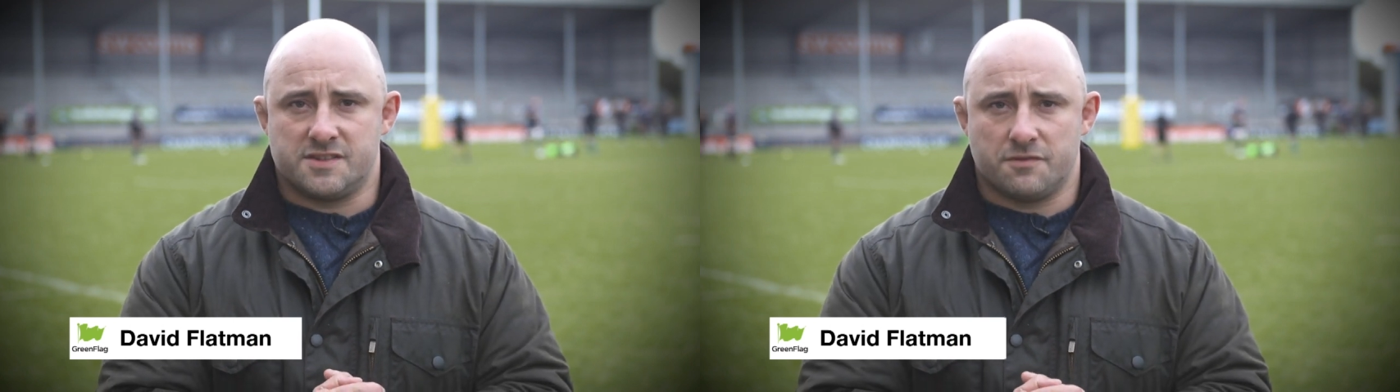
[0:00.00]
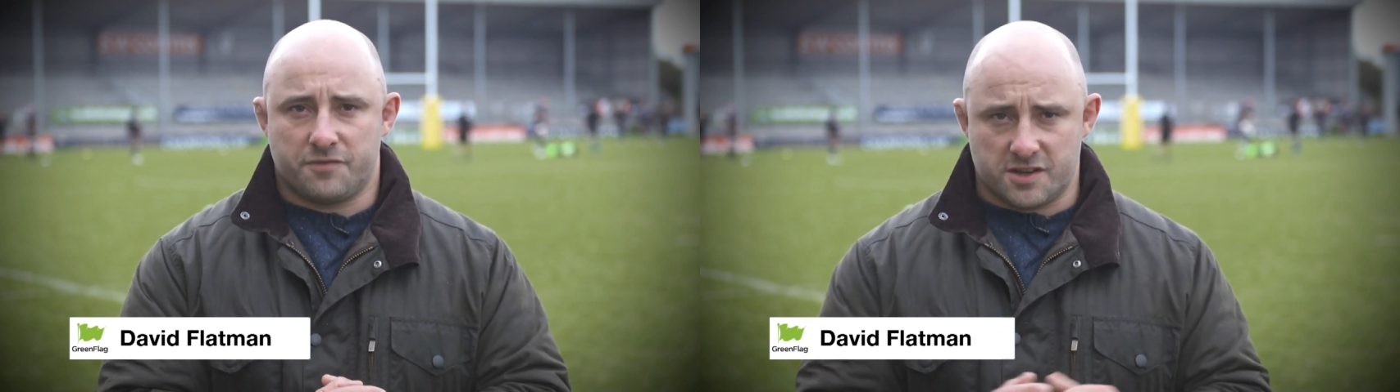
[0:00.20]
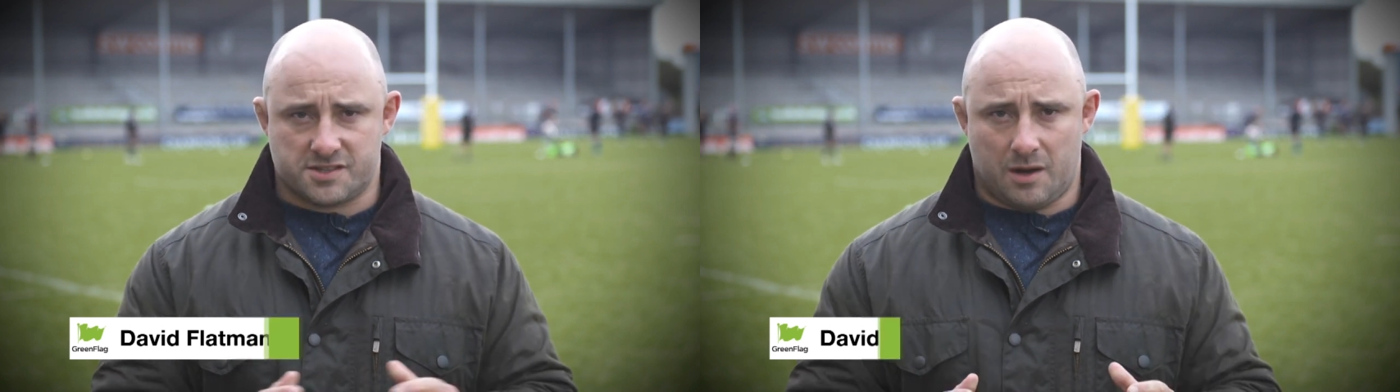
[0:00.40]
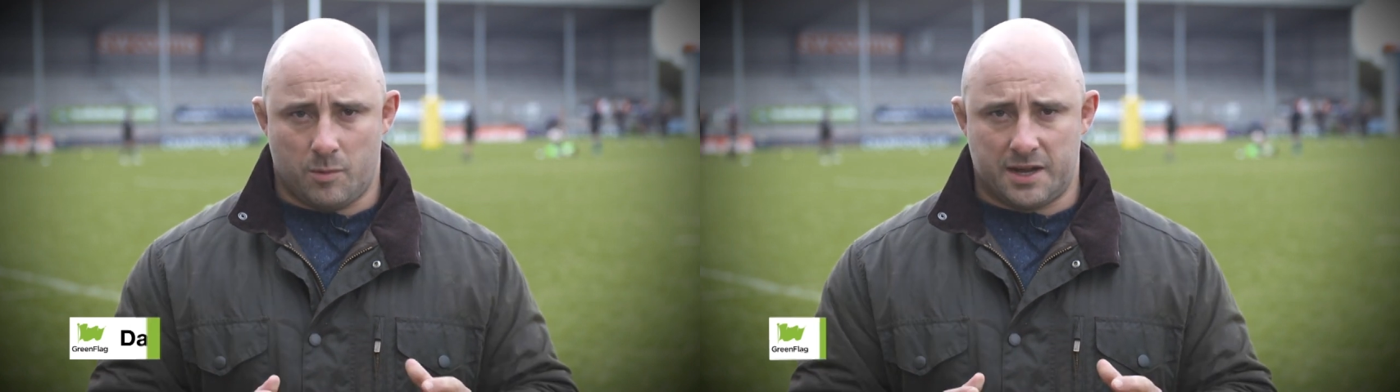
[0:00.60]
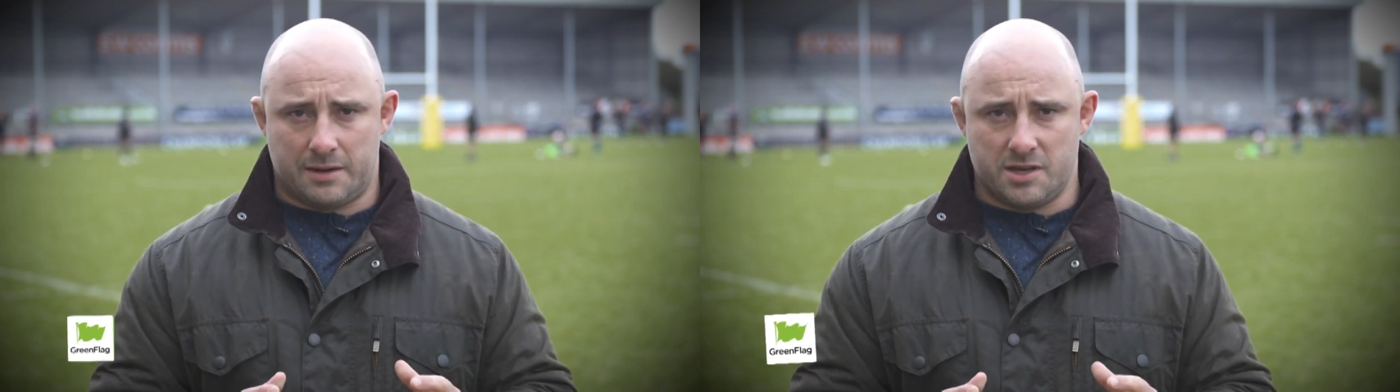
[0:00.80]
And first up,
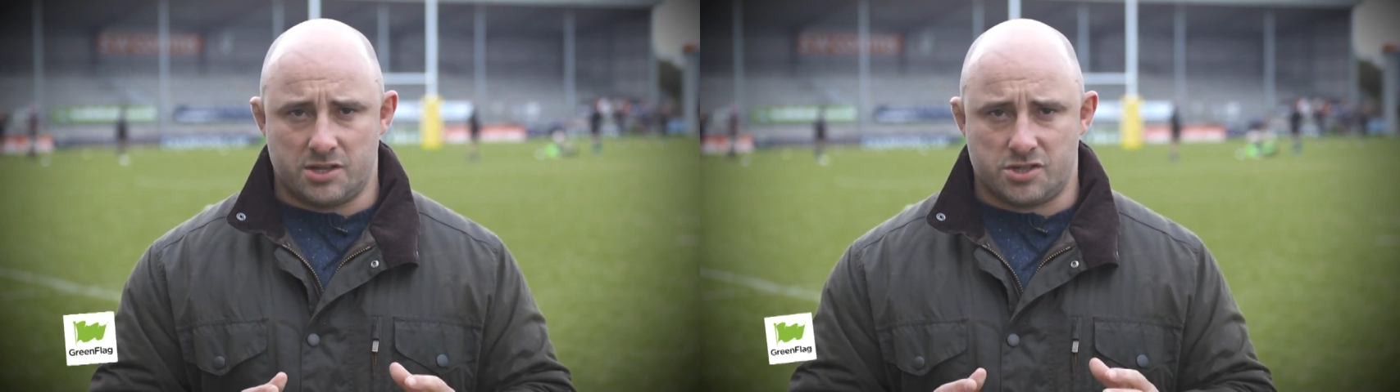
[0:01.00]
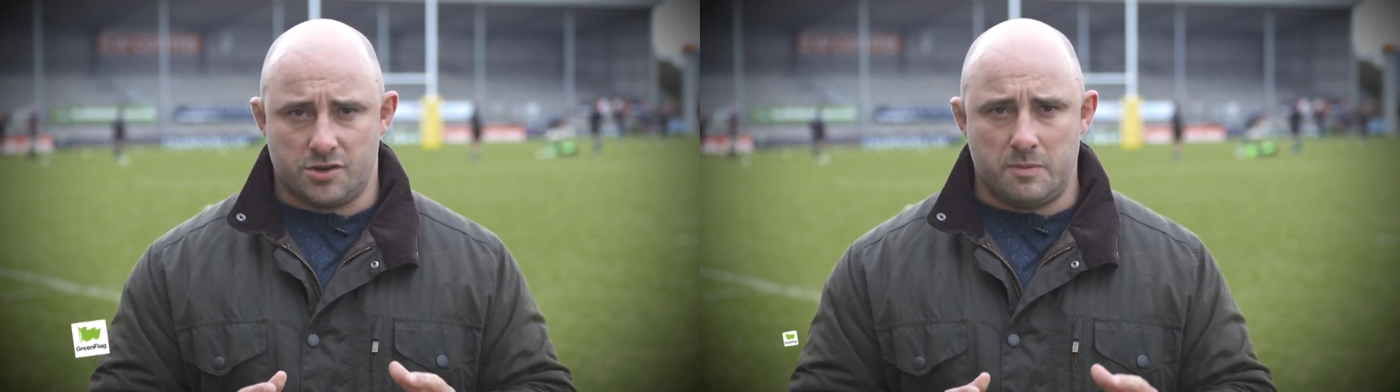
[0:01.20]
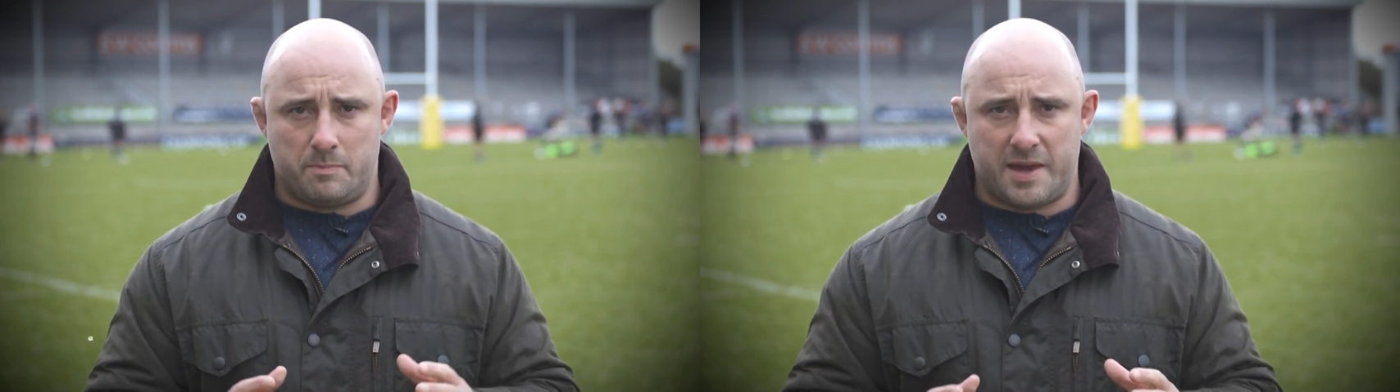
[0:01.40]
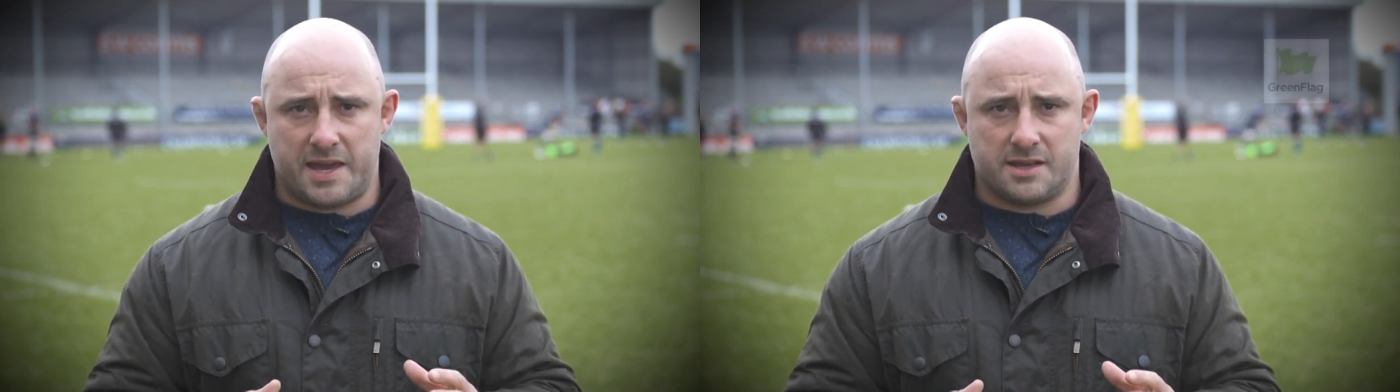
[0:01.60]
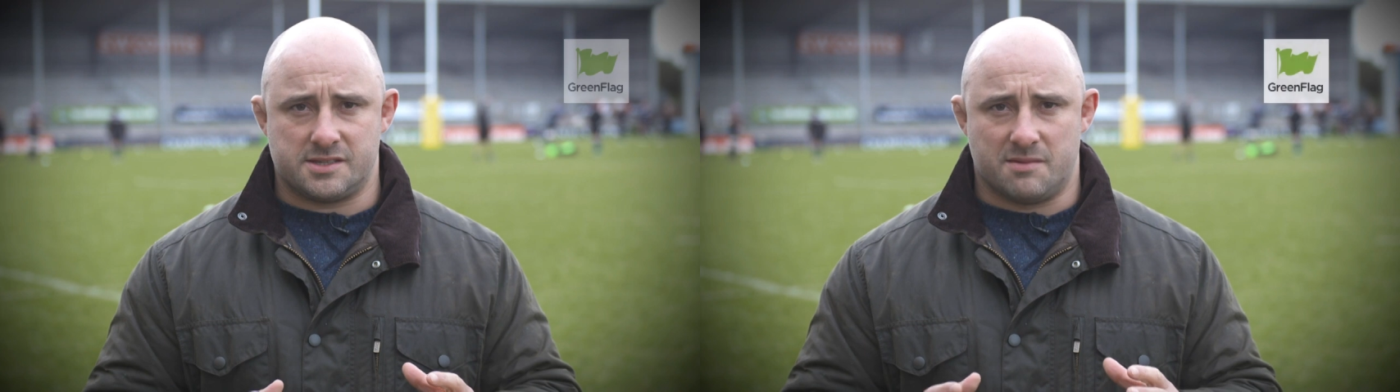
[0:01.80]
we're going to meet two
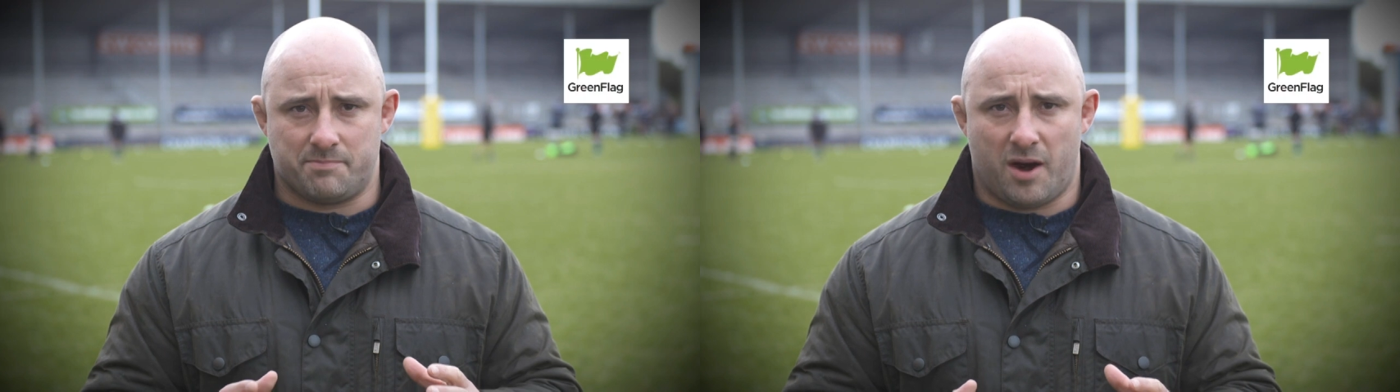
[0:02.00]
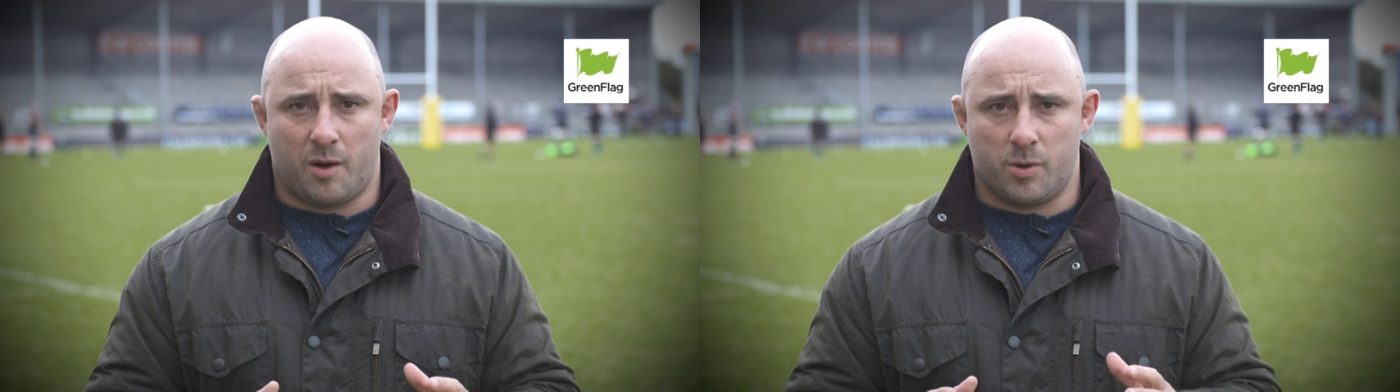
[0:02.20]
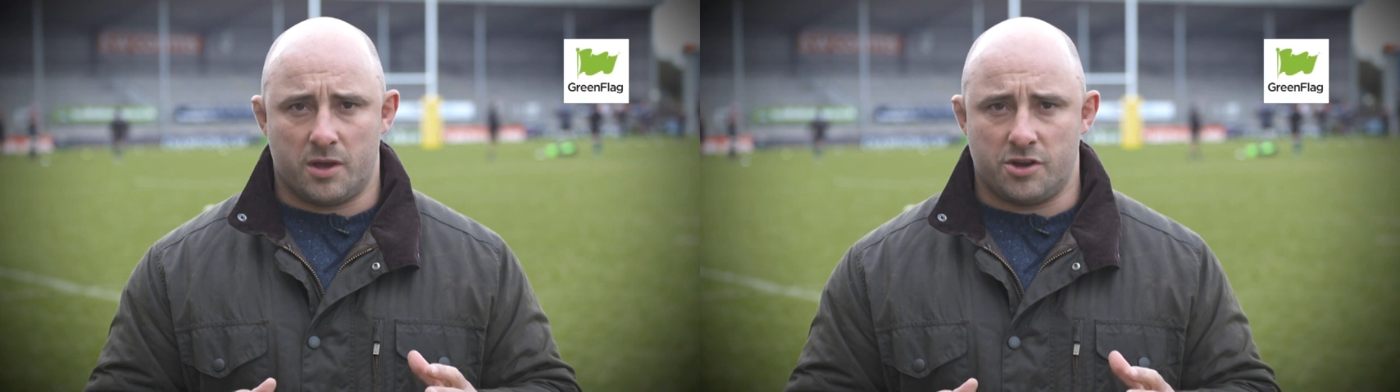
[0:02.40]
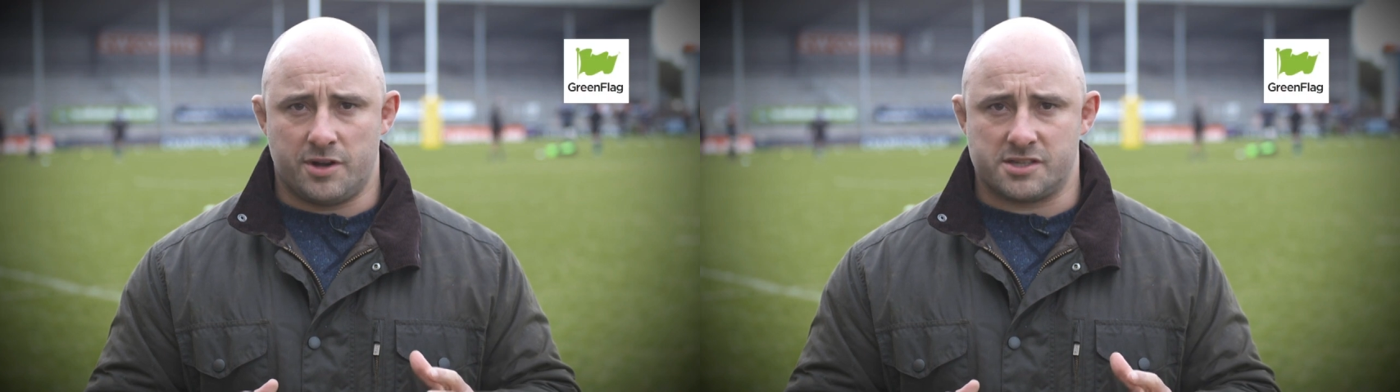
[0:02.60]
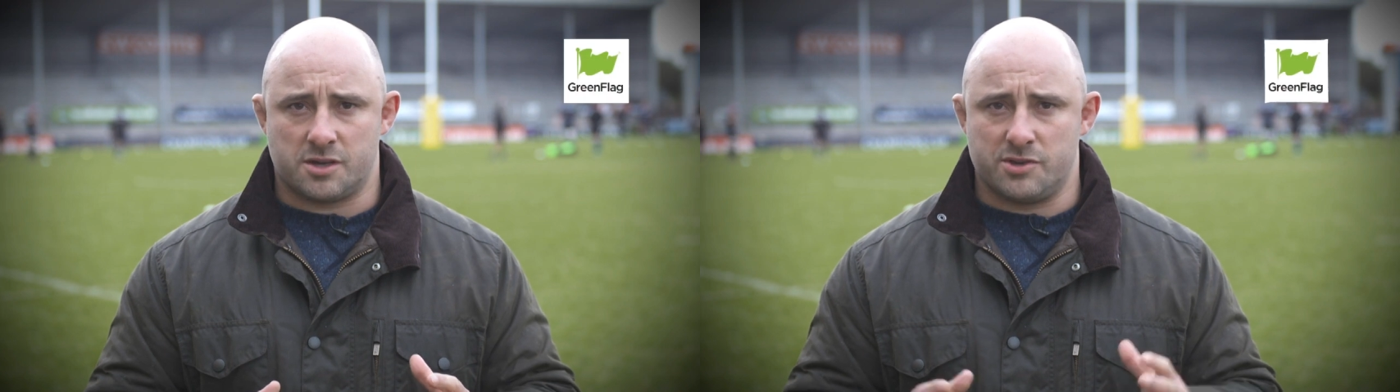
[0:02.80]
big Zimbabwean
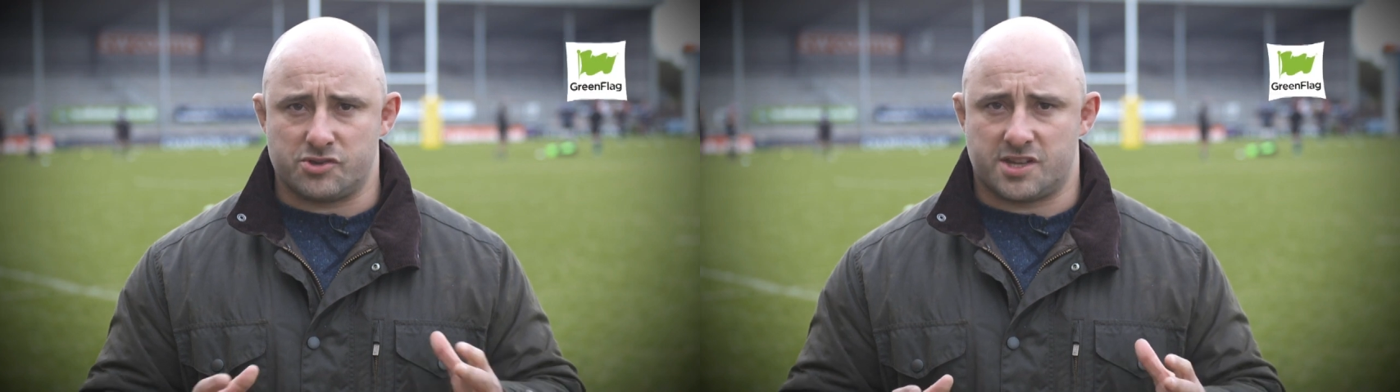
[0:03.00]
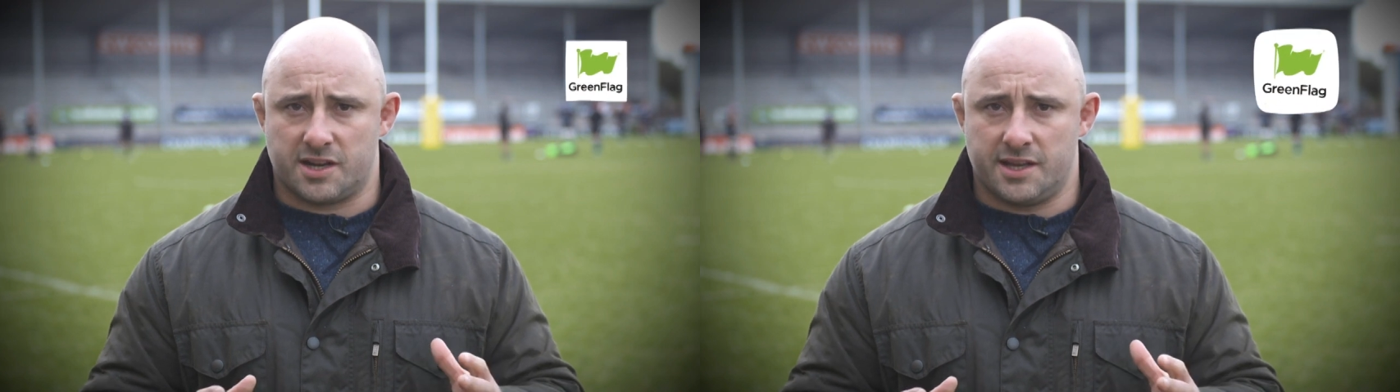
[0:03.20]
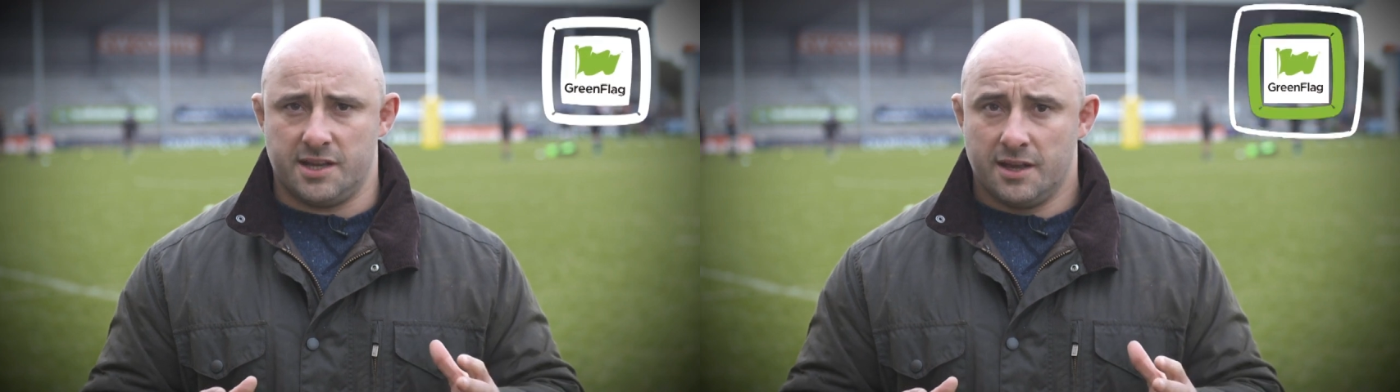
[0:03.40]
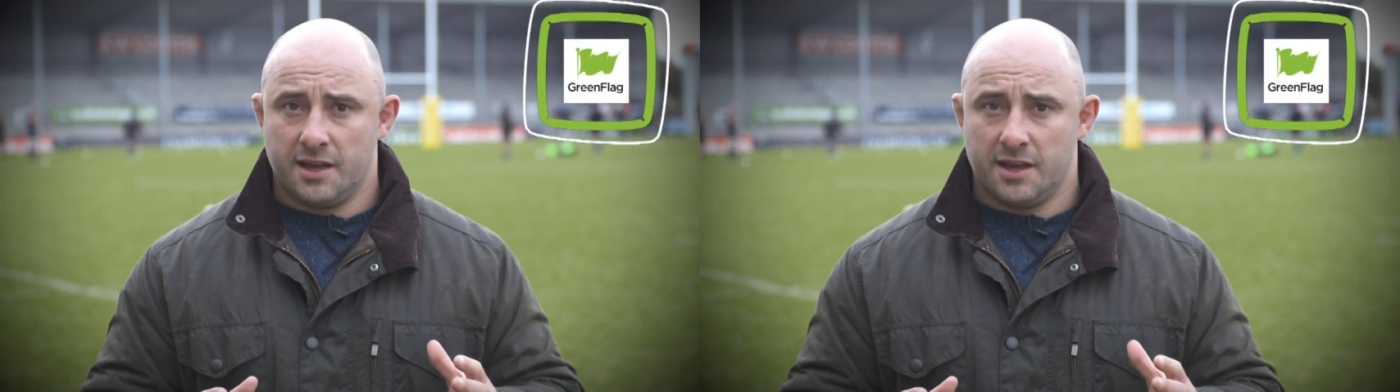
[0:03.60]
units who, interestingly